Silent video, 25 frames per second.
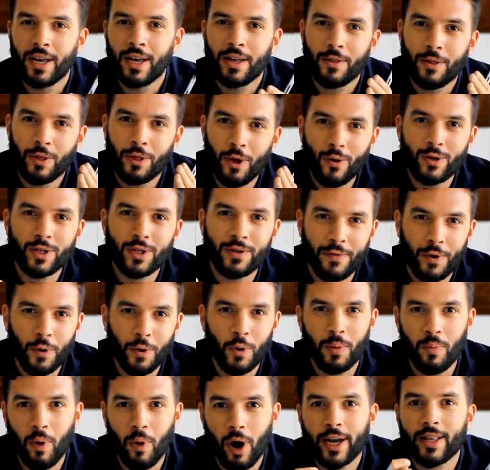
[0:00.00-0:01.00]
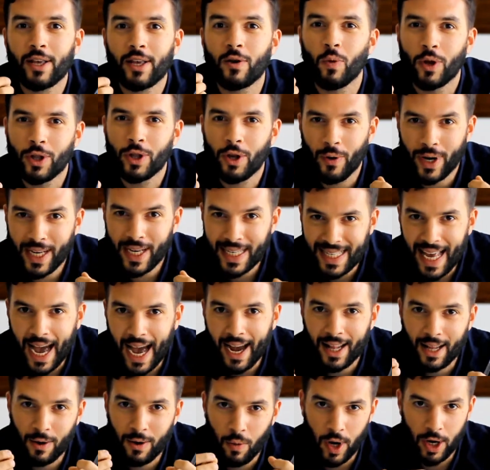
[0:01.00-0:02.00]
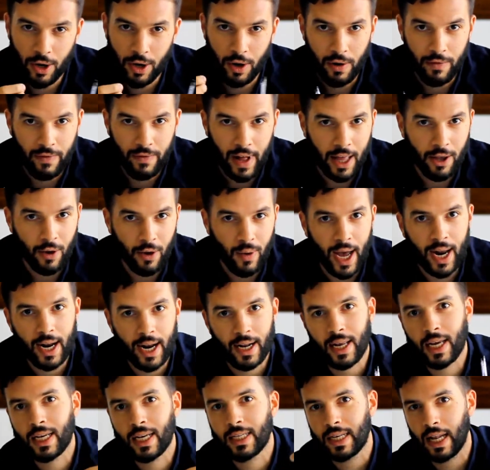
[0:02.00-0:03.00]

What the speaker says: Those of you in marketing will know exactly where your value added is,